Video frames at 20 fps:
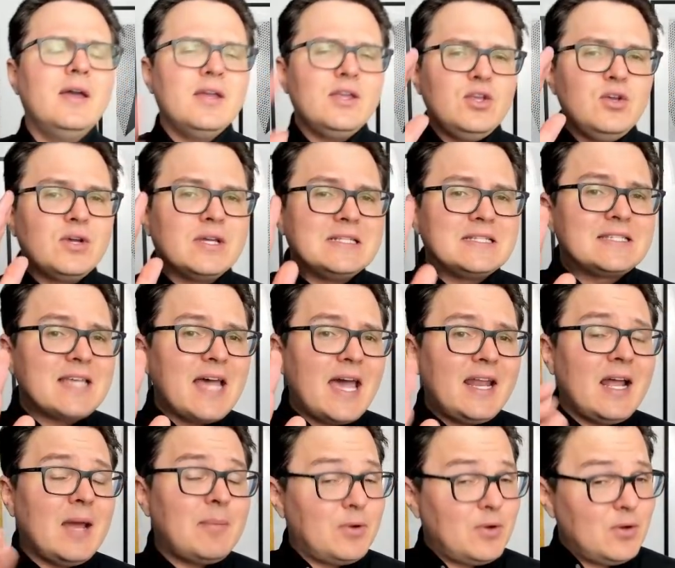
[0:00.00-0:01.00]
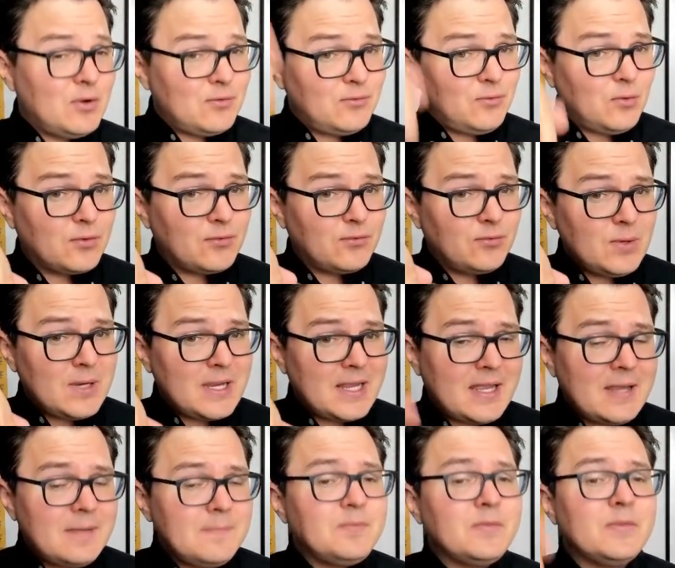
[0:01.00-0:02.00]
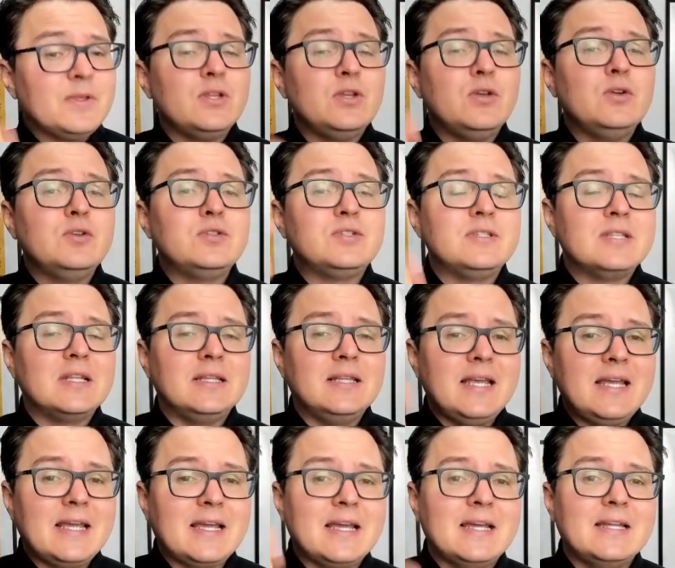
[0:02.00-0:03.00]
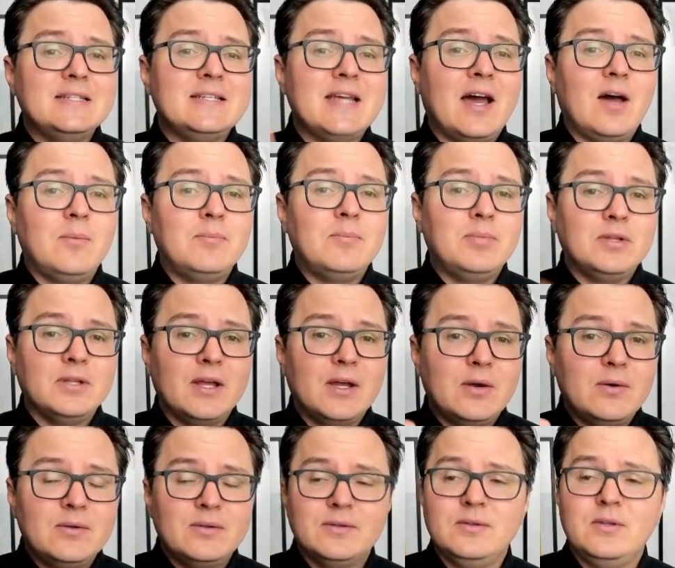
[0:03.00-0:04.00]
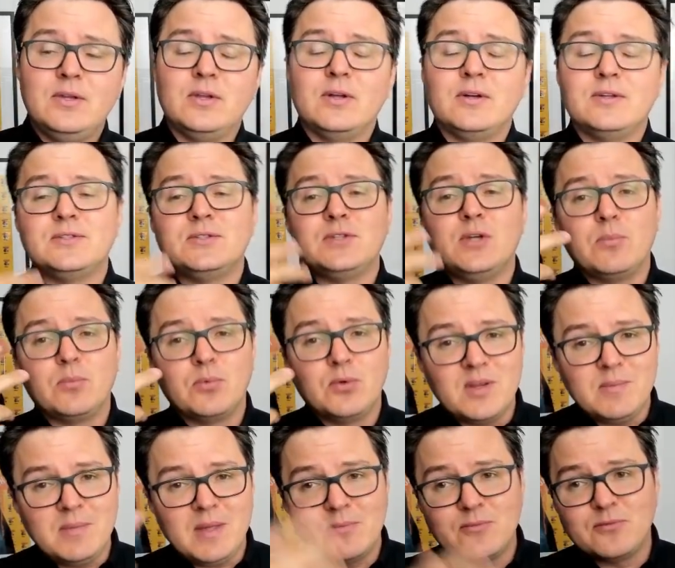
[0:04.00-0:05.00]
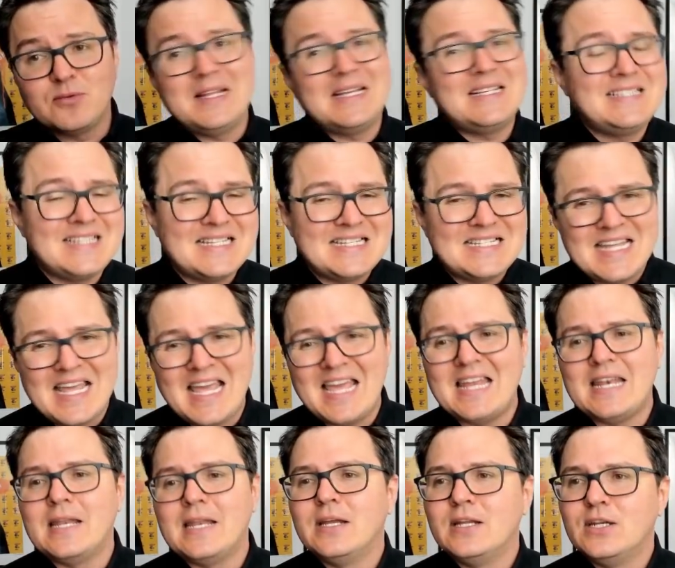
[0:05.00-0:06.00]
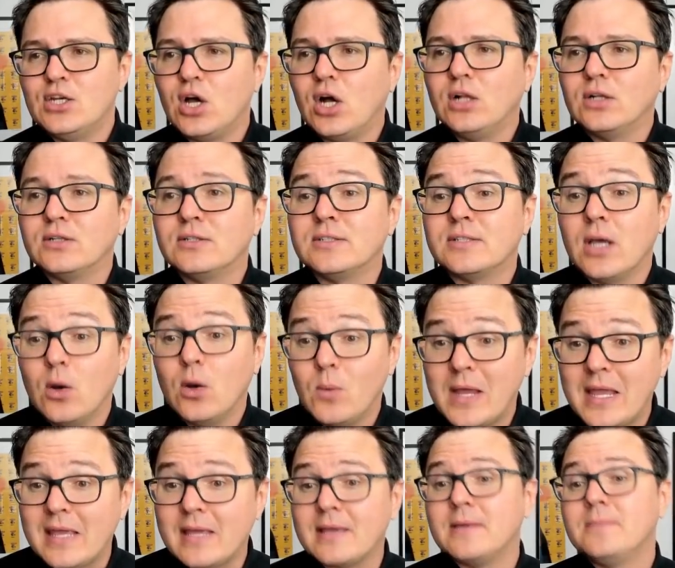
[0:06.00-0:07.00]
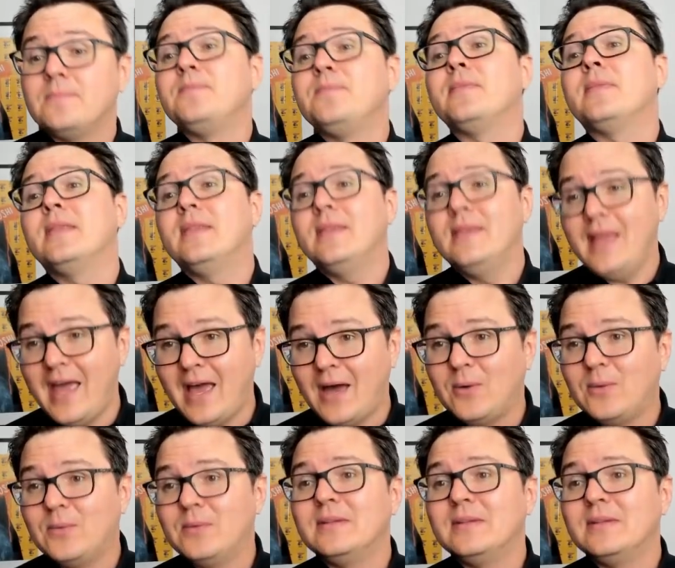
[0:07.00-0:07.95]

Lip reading: You can sign up for free using the link down below. You can also go premium for less than $10 a week. Now,